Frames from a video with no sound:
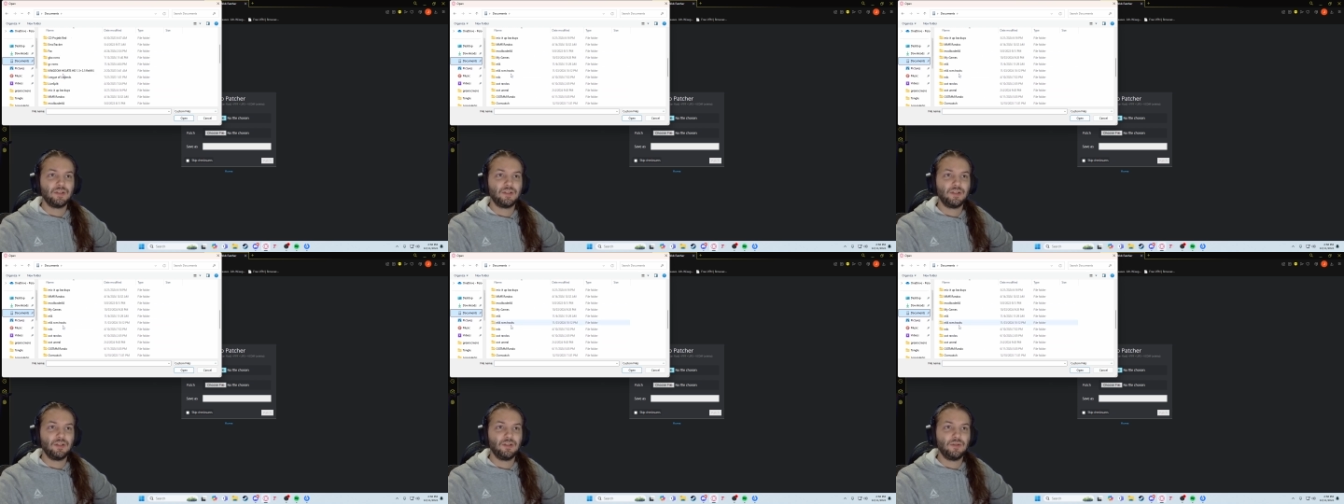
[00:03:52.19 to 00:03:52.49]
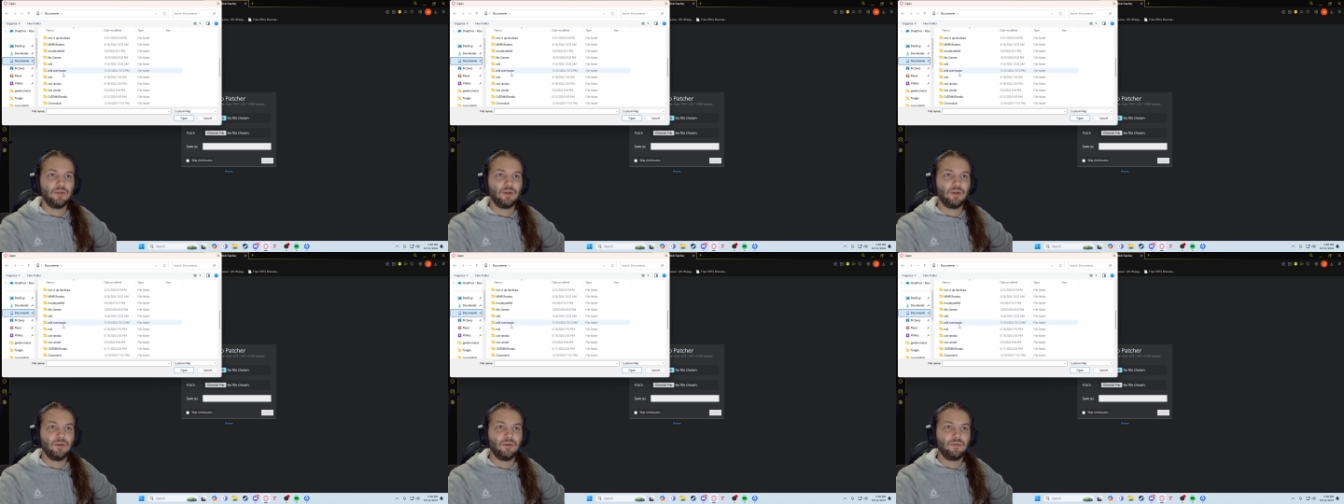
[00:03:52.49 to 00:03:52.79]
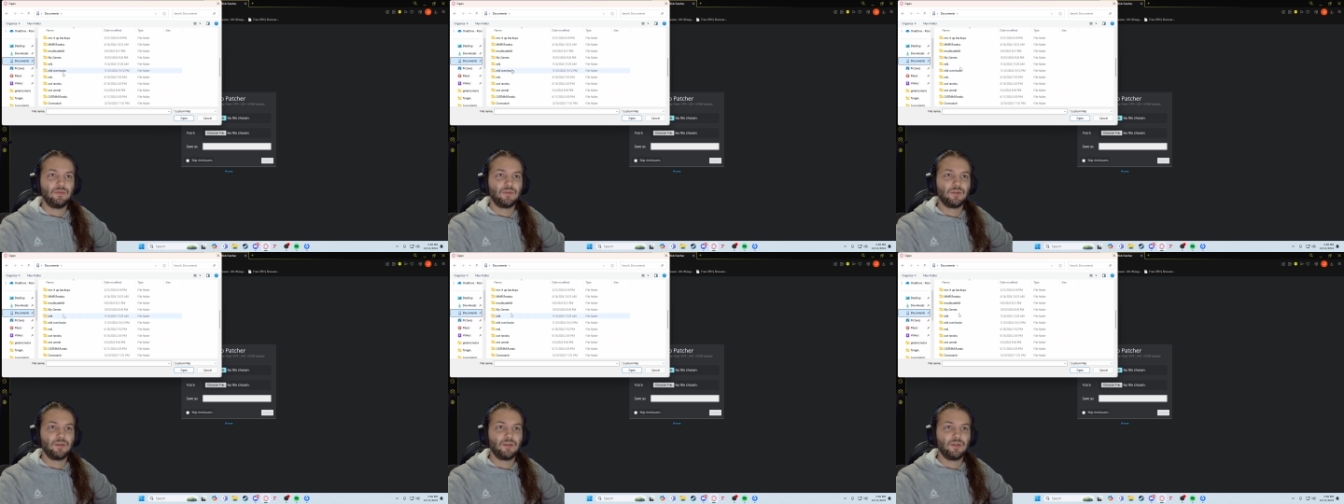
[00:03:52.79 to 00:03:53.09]
Go
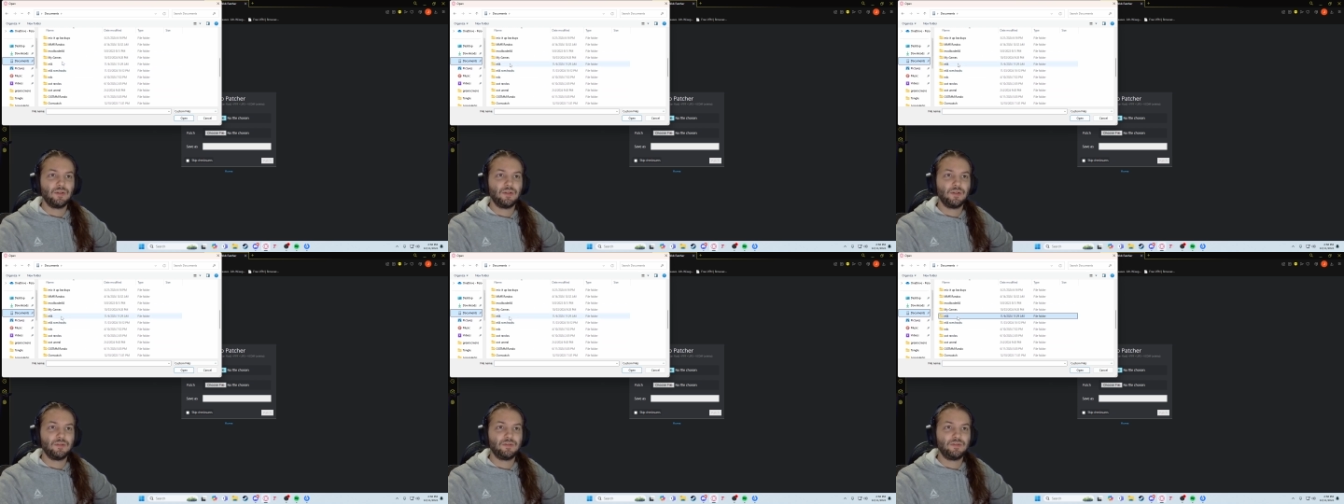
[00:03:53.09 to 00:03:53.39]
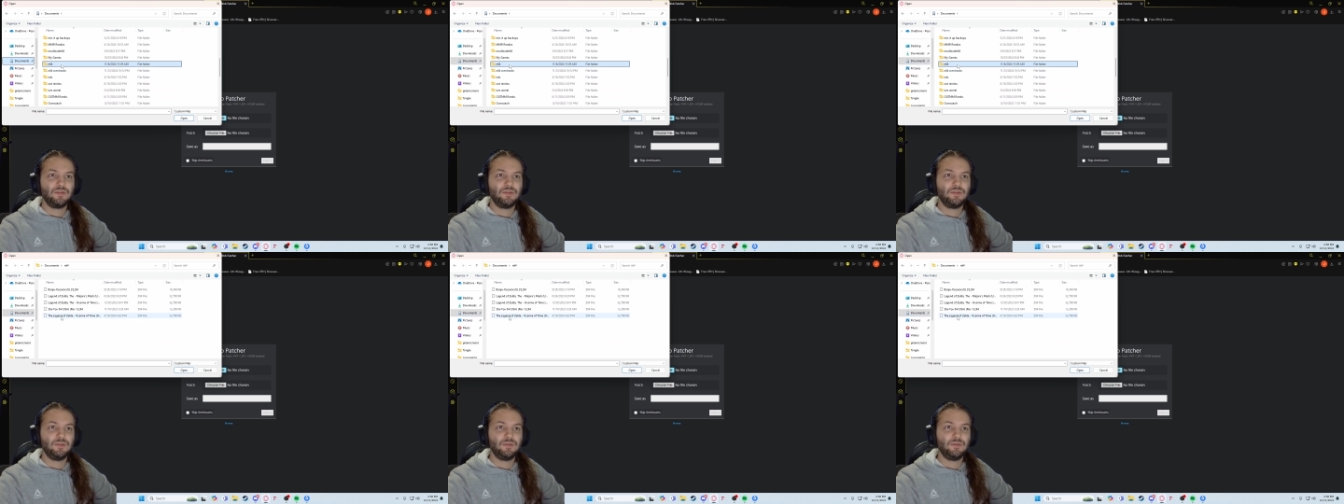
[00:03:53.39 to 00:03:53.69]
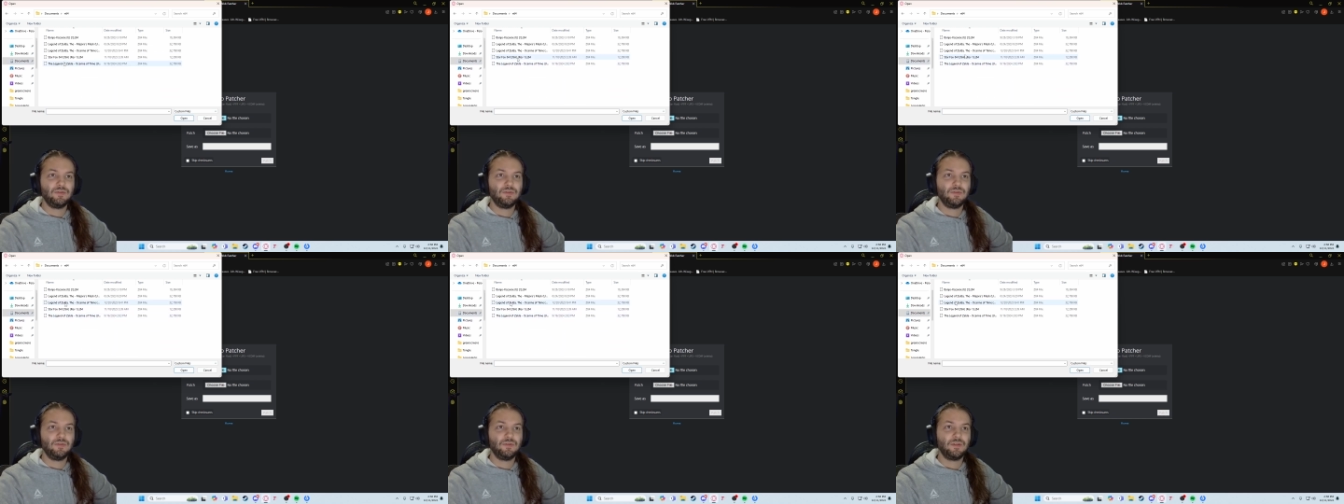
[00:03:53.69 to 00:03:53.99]
over to
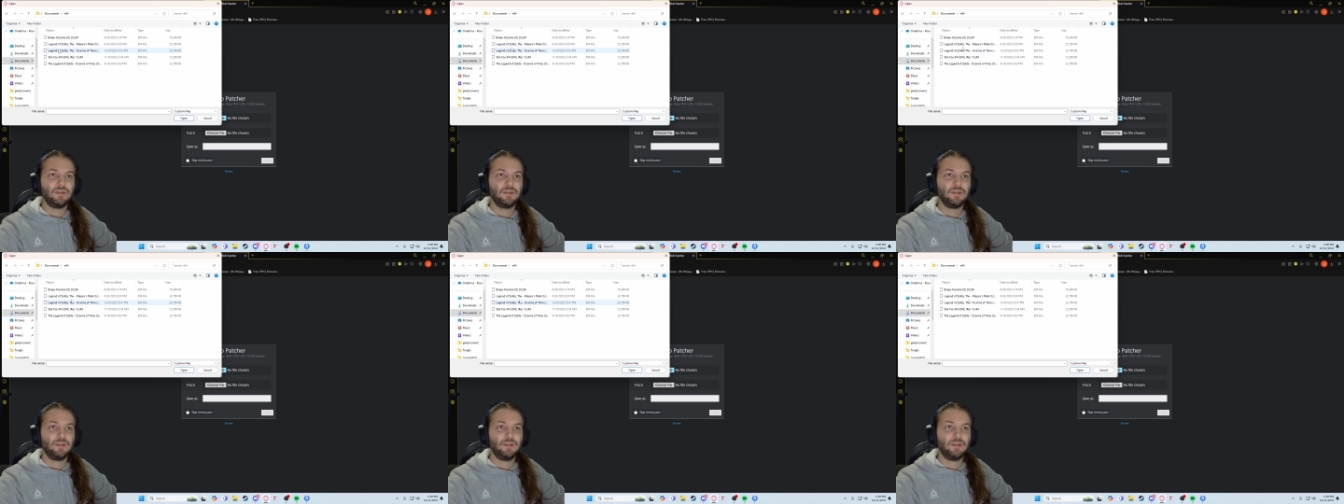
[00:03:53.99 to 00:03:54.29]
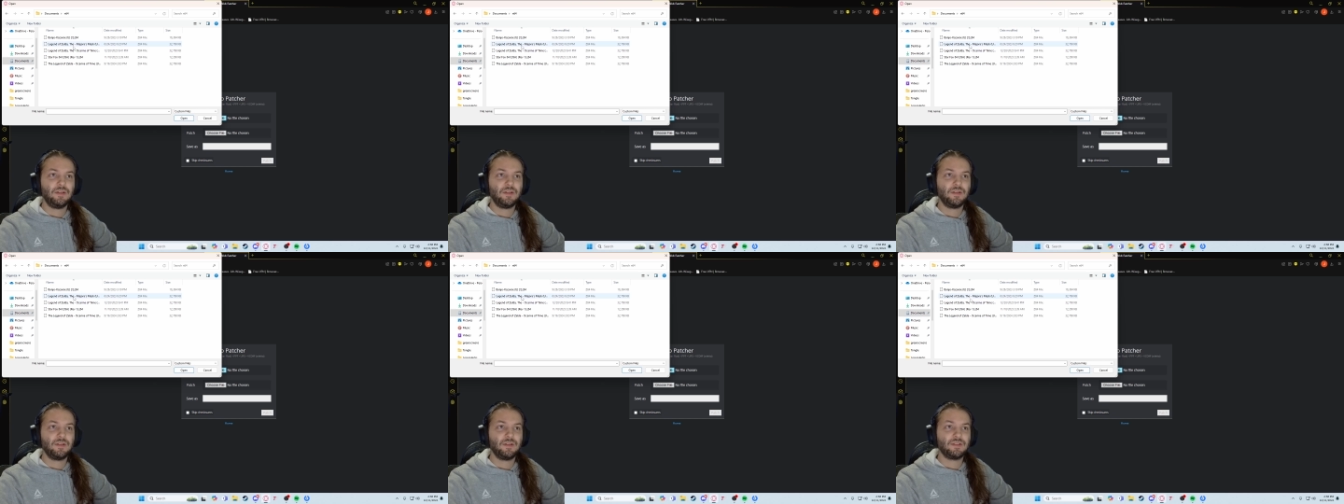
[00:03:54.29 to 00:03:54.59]
here.